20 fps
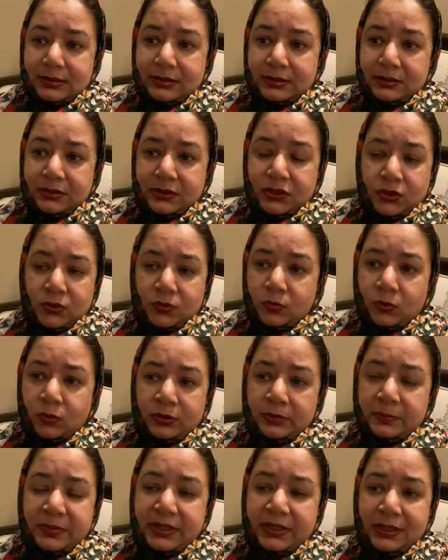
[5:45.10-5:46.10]
you
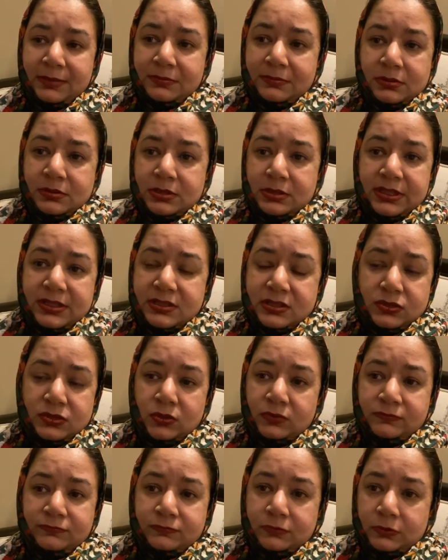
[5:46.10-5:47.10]
won't be able, there's no
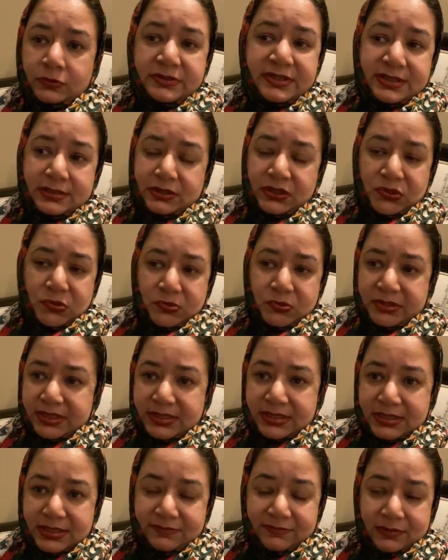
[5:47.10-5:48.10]
force in US
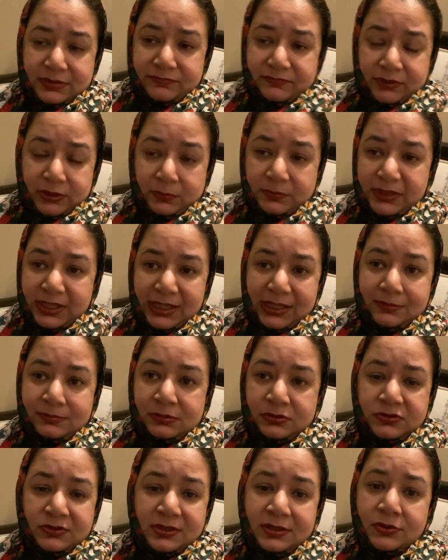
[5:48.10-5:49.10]
that will be able
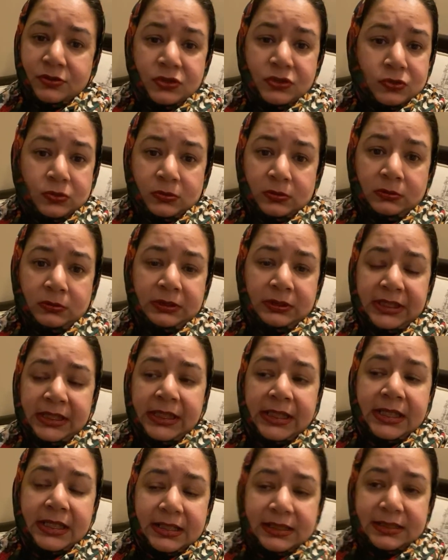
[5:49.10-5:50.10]
to control
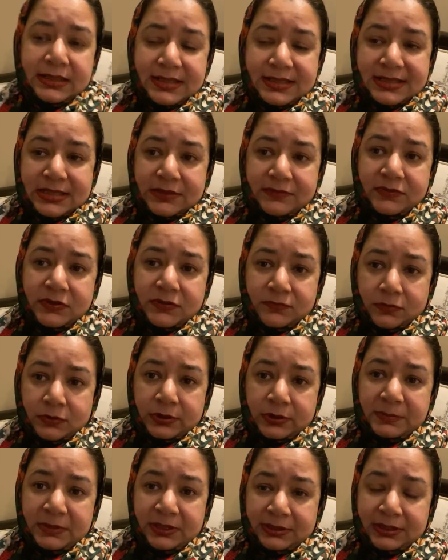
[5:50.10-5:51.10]
these 74
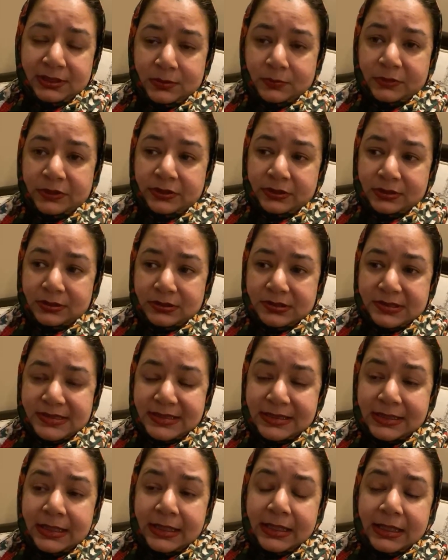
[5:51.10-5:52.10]
million Americans.
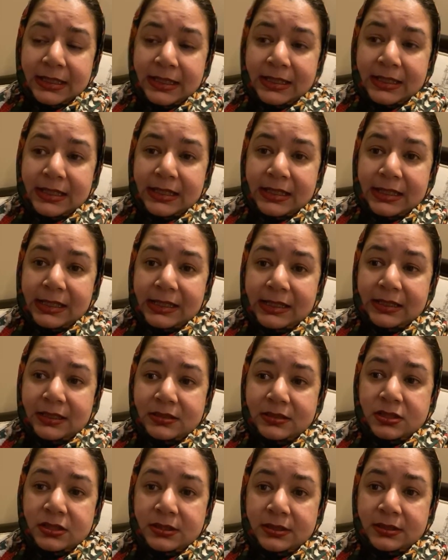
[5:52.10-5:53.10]

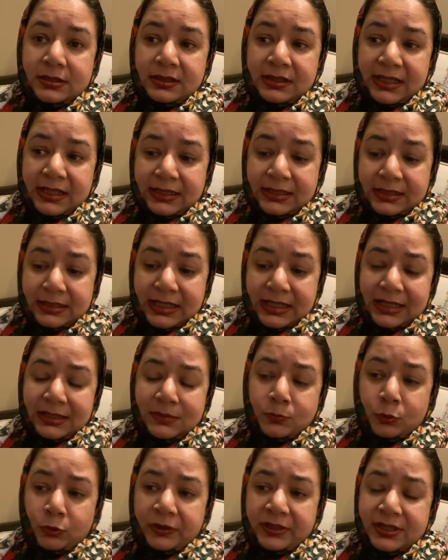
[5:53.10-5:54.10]
And at
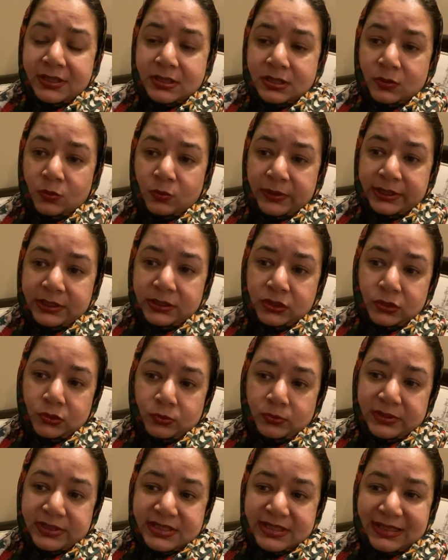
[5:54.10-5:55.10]
that point, when you
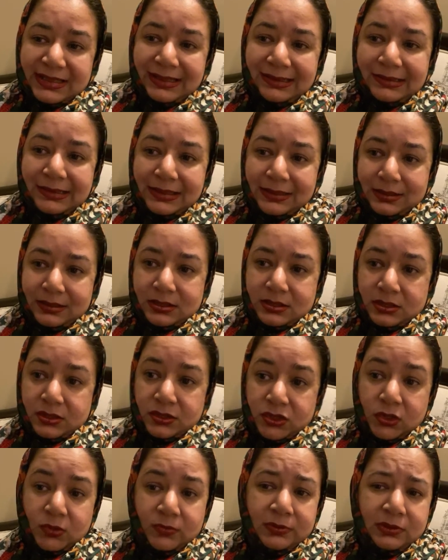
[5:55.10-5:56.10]
retaliate,
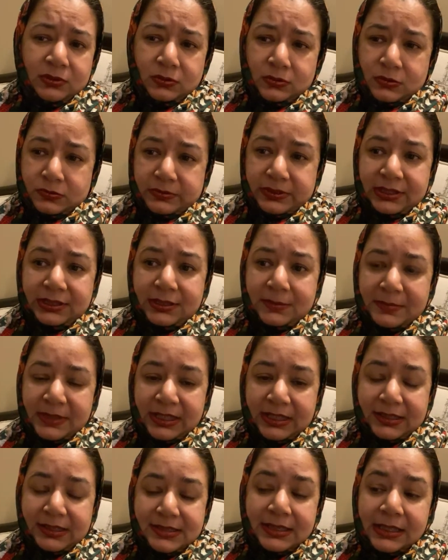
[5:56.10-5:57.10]
you will look really
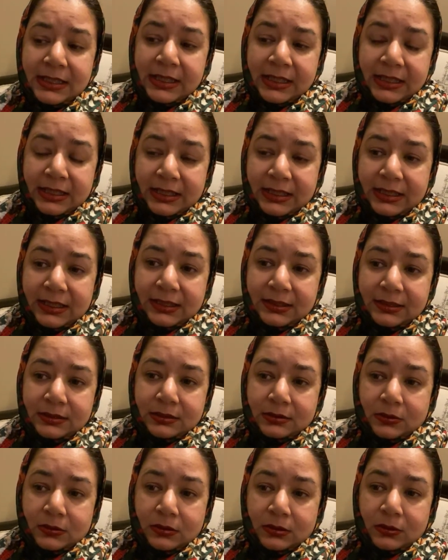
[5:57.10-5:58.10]
bad. And
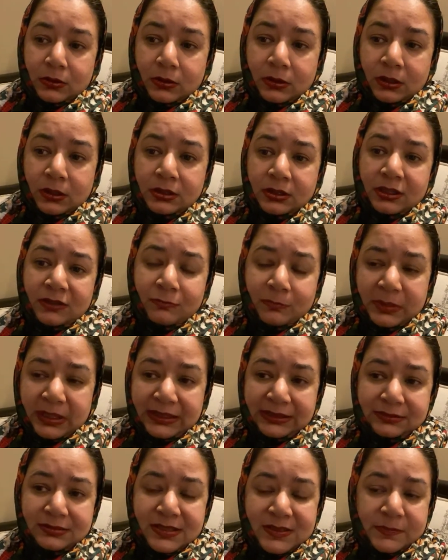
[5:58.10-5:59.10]
all of
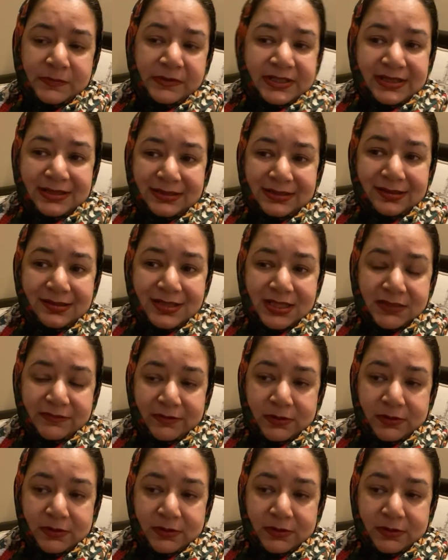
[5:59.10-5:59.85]
Biden's presidency will